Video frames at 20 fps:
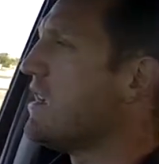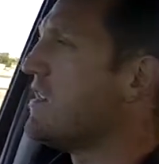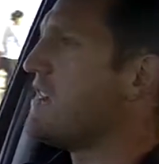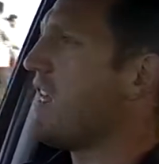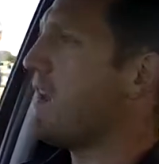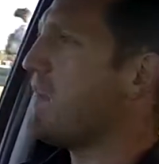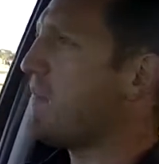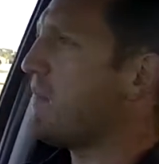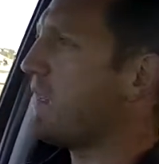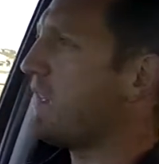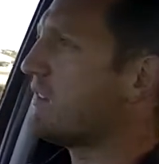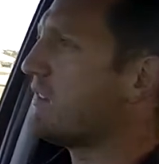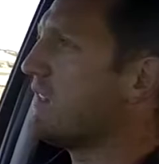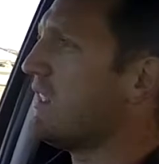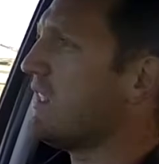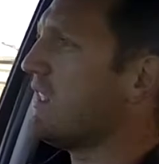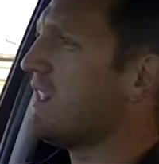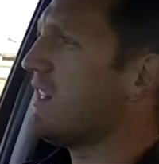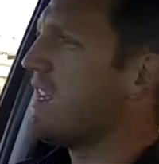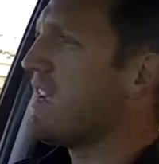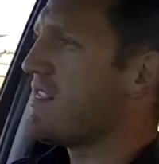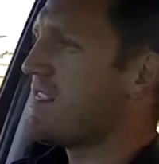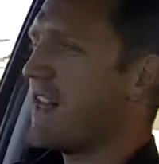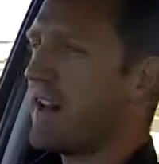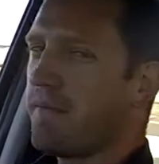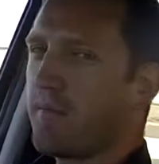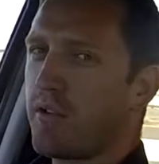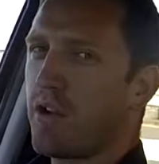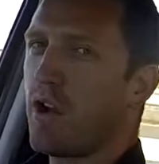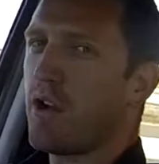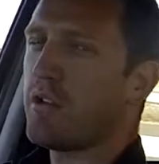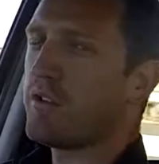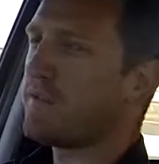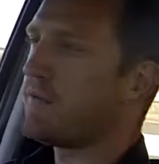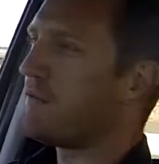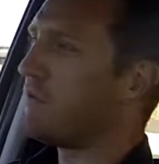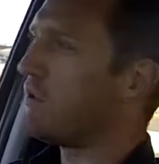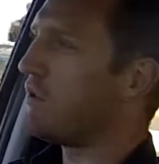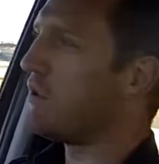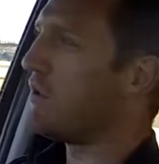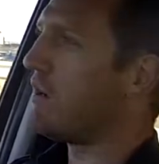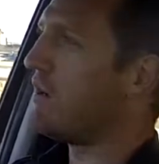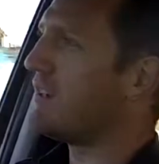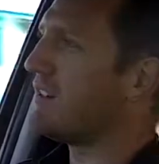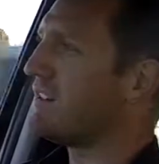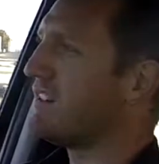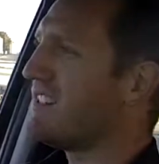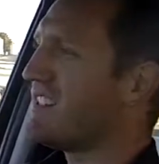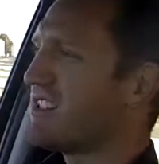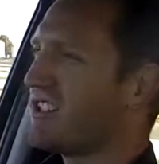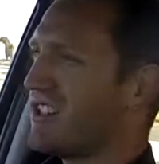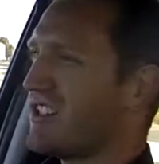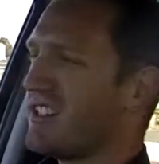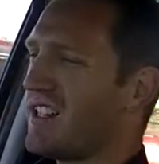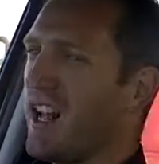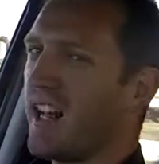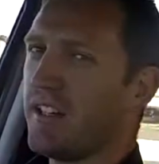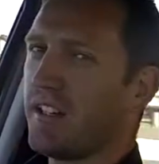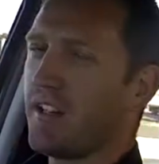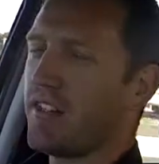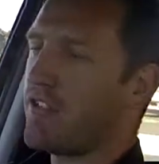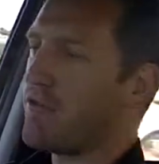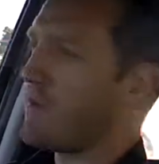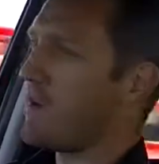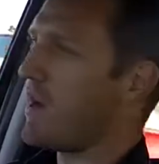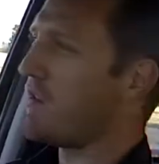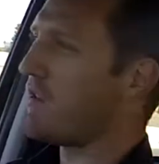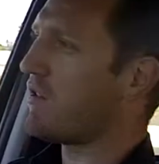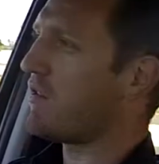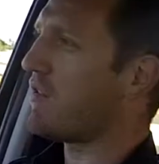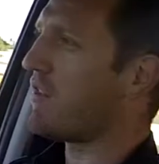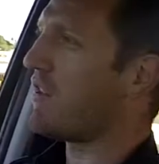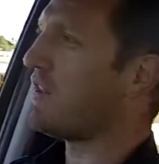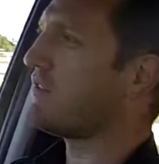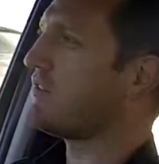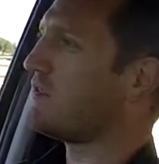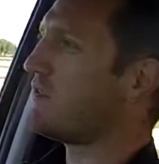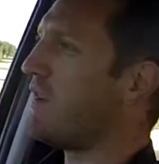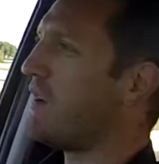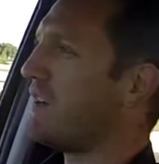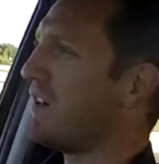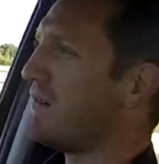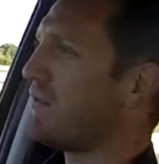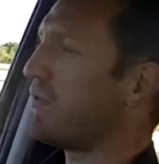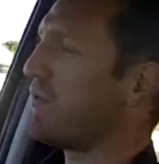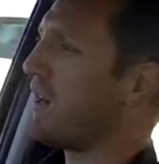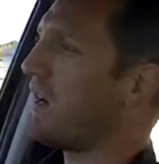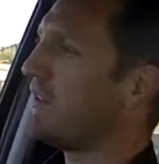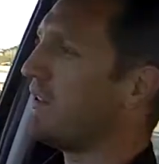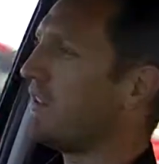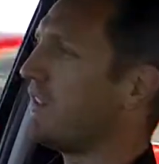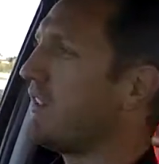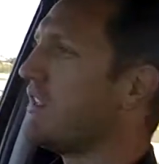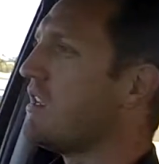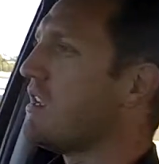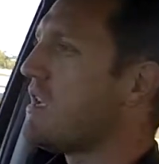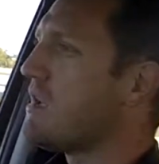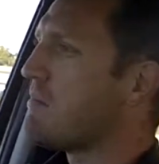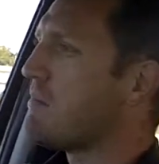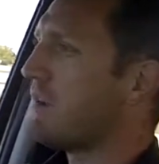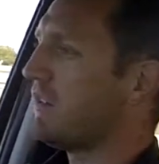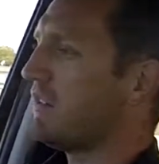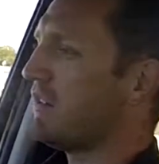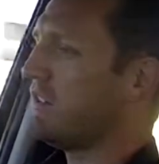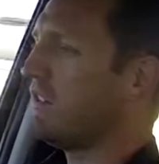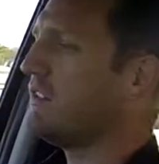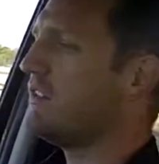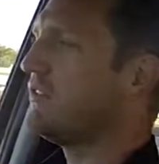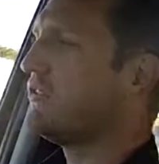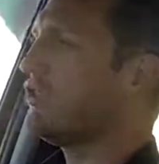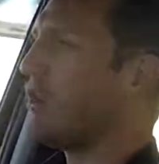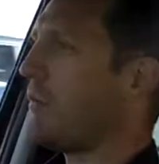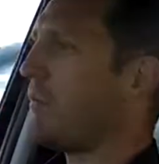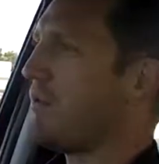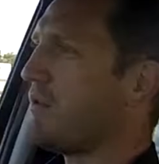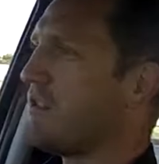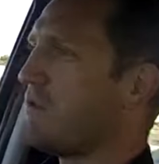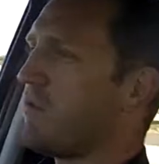That being said, that goes for around just under 300,000 Rand in pricing, but this top of the